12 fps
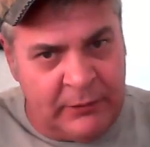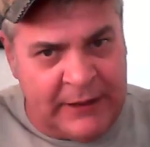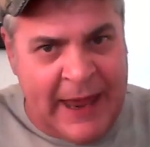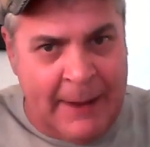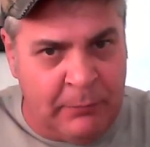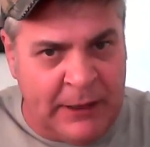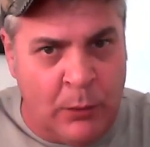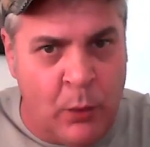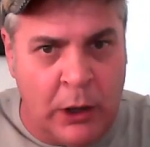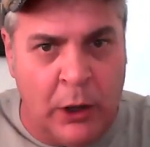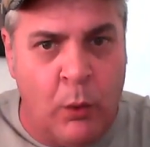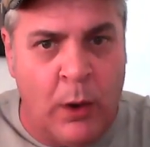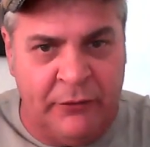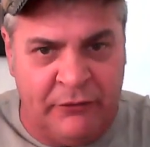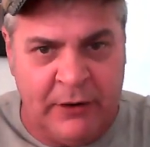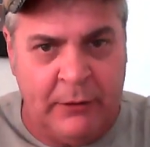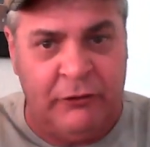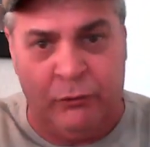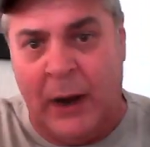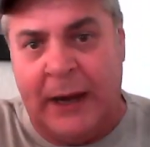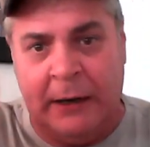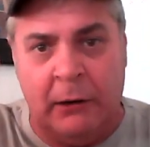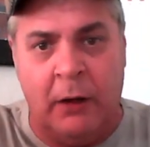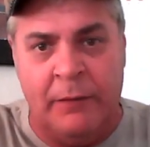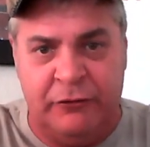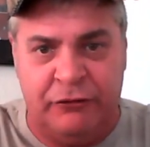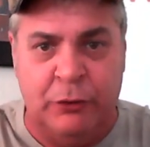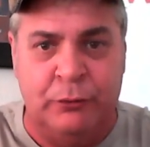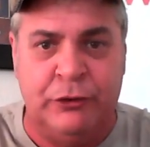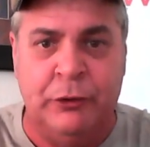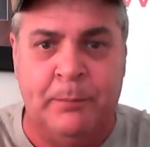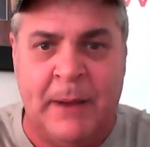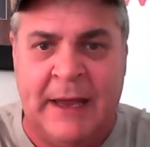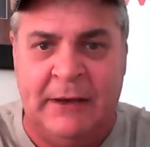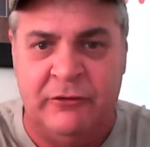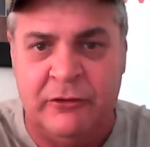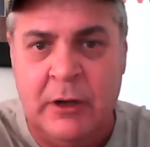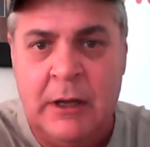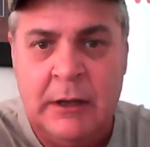Gambling 101 series, right here on this YouTube page,